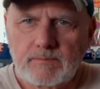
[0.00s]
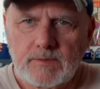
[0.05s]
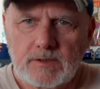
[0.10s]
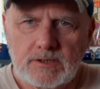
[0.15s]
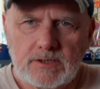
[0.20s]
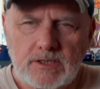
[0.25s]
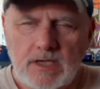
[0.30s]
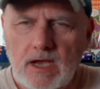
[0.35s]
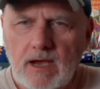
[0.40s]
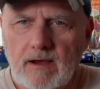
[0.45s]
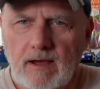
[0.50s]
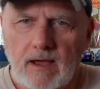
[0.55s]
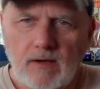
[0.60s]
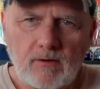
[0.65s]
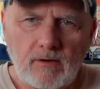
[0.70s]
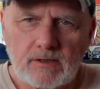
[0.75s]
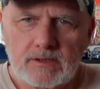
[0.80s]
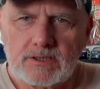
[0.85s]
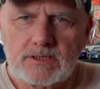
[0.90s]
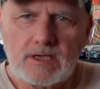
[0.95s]
share, I
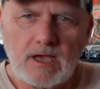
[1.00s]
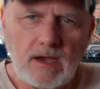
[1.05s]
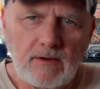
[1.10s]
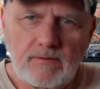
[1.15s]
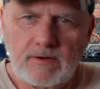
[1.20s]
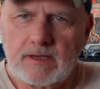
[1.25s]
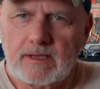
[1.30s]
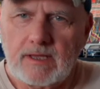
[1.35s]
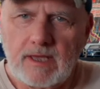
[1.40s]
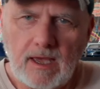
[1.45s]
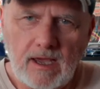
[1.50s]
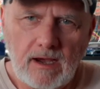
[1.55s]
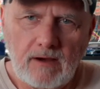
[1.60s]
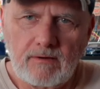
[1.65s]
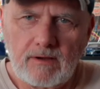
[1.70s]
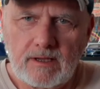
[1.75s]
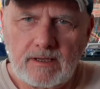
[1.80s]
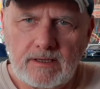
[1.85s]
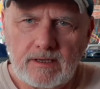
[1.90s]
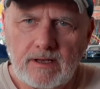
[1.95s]
call it sharing and
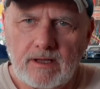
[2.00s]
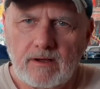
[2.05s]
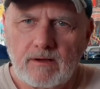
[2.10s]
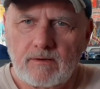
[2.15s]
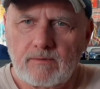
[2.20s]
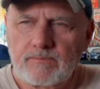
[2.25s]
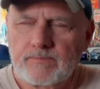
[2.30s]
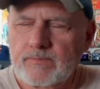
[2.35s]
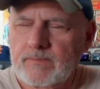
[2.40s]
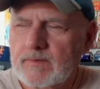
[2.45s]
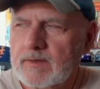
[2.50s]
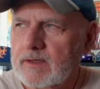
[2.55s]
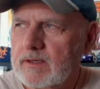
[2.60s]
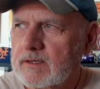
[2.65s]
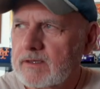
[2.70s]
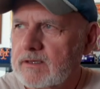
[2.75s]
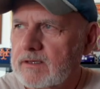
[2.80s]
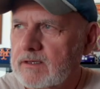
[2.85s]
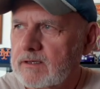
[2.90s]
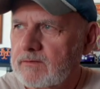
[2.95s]
caring, you know,
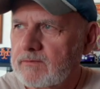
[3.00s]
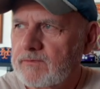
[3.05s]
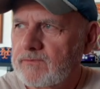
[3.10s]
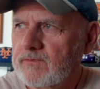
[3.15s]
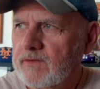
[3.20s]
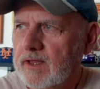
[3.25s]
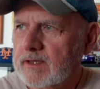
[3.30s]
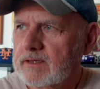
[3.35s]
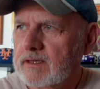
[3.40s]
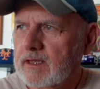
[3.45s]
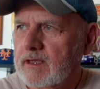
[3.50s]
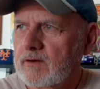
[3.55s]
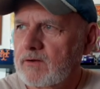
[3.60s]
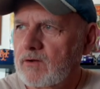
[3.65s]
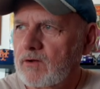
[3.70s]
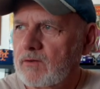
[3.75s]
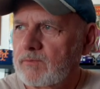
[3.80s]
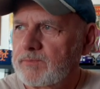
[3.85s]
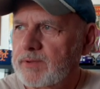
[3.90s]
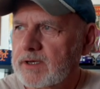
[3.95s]
reflecting on
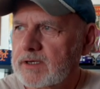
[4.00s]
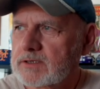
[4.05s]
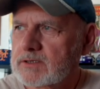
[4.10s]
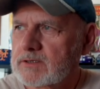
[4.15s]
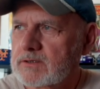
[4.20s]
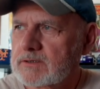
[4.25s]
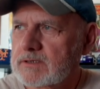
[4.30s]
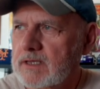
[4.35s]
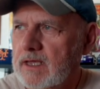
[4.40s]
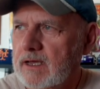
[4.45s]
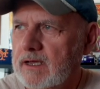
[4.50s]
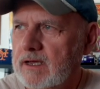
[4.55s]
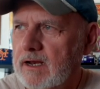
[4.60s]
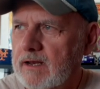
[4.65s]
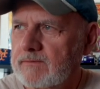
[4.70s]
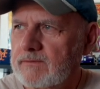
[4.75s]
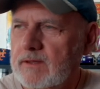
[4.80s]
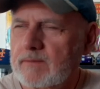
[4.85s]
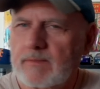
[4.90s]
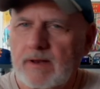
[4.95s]
old pictures and that kind
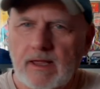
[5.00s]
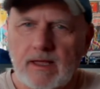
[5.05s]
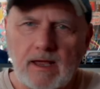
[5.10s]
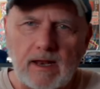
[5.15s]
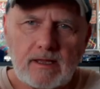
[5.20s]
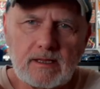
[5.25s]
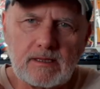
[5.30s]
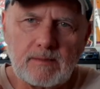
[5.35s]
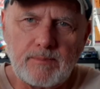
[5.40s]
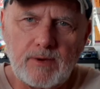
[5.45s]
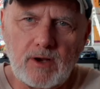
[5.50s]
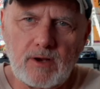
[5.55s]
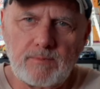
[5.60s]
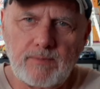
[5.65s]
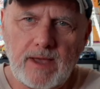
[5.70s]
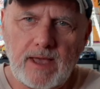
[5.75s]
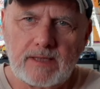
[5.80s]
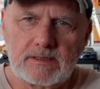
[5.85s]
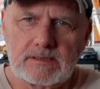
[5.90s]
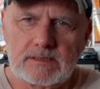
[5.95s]
of thing. But I got to get the bird
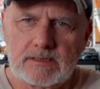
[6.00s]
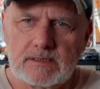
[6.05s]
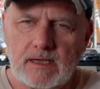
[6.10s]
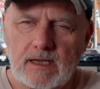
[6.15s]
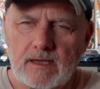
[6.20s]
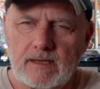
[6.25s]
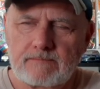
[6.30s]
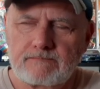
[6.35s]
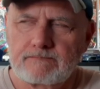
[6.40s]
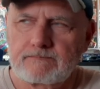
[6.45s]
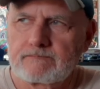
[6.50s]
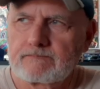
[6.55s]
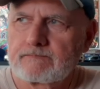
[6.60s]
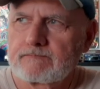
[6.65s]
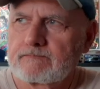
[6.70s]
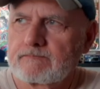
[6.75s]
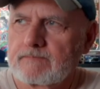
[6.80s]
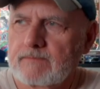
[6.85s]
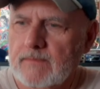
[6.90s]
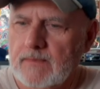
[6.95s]
baths done.
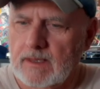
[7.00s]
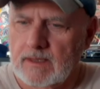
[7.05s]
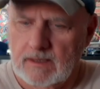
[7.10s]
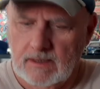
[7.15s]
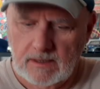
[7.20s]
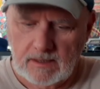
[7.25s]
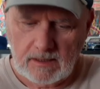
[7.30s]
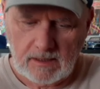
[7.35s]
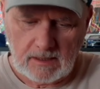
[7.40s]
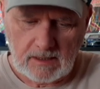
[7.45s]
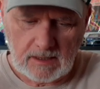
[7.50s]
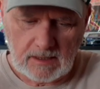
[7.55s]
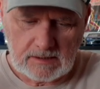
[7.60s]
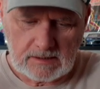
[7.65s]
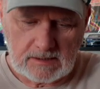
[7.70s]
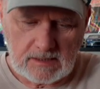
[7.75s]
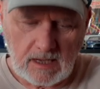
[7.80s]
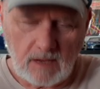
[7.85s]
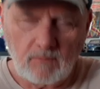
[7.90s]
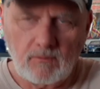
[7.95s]

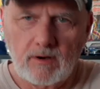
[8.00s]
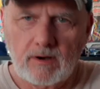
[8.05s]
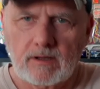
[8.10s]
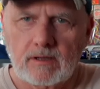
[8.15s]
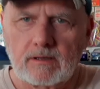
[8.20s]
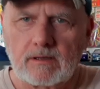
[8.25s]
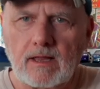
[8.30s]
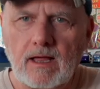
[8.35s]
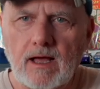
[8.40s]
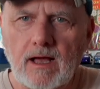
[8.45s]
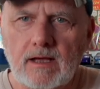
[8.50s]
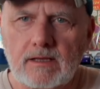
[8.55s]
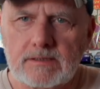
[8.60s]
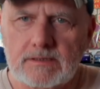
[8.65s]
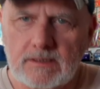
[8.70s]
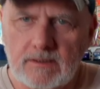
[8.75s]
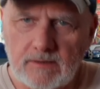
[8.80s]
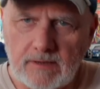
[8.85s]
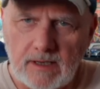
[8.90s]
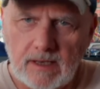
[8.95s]
It's now one o'clock,
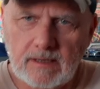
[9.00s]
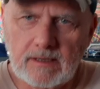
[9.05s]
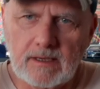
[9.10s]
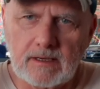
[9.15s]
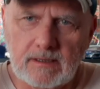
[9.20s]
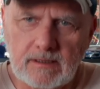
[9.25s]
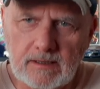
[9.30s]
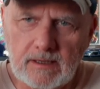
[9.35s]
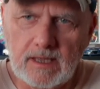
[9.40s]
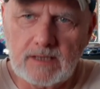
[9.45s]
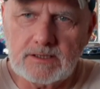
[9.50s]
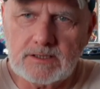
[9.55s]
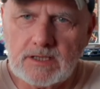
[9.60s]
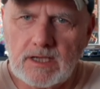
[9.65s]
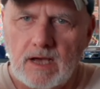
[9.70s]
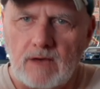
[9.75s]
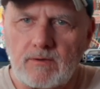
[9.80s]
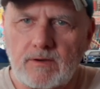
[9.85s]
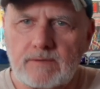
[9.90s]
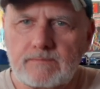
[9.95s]
so I got to get lunch
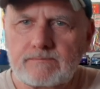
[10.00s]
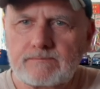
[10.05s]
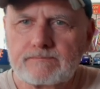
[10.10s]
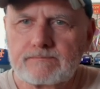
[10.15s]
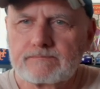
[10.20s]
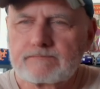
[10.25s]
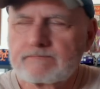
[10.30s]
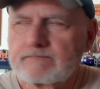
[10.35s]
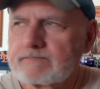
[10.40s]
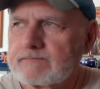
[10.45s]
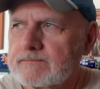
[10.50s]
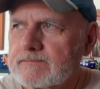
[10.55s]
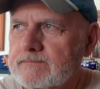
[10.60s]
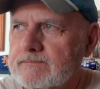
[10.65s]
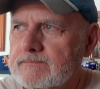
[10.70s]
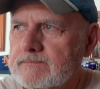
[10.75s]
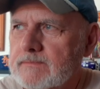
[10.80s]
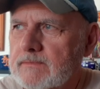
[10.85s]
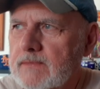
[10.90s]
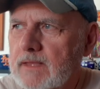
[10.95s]
going.
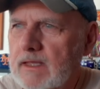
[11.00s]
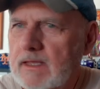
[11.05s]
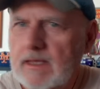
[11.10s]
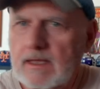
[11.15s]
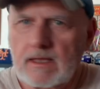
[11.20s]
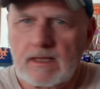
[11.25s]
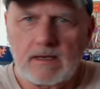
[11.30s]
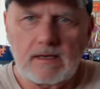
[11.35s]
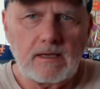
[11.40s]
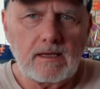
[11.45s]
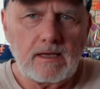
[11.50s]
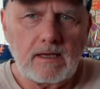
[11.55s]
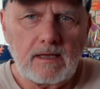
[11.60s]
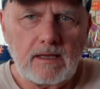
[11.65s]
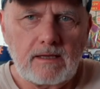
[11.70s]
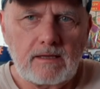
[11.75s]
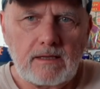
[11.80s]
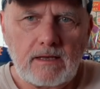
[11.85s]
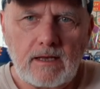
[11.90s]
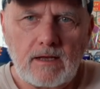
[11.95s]
And,
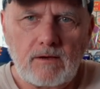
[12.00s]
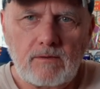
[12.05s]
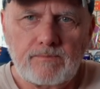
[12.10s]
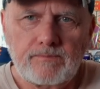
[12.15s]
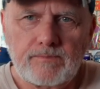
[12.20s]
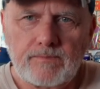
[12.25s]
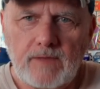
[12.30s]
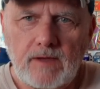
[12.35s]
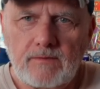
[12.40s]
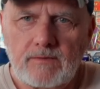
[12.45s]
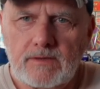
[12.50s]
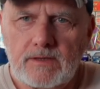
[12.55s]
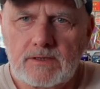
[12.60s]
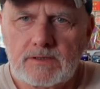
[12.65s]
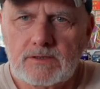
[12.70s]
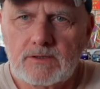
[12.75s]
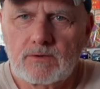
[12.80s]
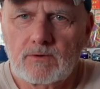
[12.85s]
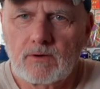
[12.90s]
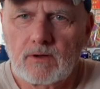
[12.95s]
uh, you know,
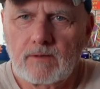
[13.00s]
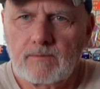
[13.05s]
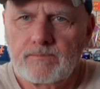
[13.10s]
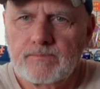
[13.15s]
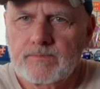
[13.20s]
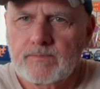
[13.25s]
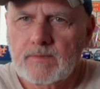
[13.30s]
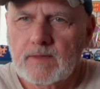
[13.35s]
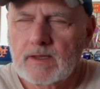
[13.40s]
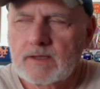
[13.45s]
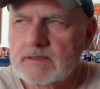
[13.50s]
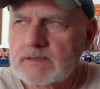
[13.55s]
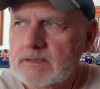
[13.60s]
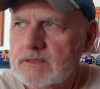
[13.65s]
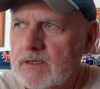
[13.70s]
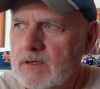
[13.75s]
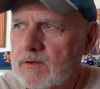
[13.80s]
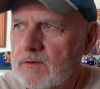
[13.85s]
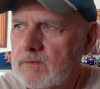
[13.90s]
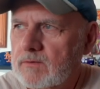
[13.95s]
everything's cool.
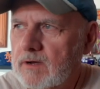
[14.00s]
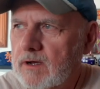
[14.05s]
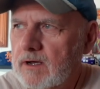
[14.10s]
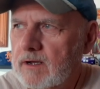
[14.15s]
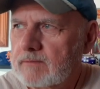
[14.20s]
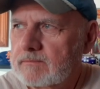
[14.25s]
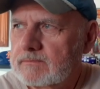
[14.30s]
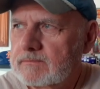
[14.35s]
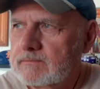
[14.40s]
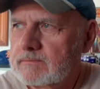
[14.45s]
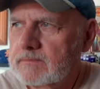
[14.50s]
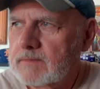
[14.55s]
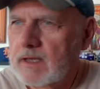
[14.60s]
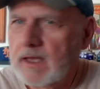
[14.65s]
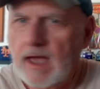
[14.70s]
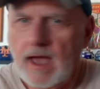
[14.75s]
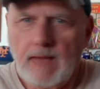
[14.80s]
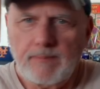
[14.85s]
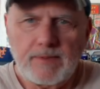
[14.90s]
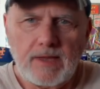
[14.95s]
So, um,
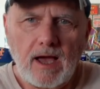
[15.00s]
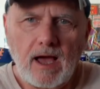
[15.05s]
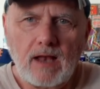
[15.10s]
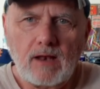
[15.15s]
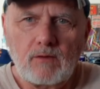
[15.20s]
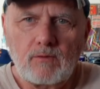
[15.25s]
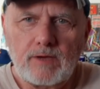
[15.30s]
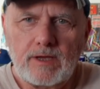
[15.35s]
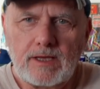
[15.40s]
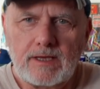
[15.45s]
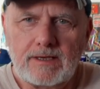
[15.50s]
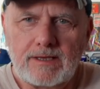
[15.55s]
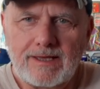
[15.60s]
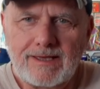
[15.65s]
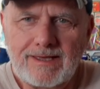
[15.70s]
happy Halloween.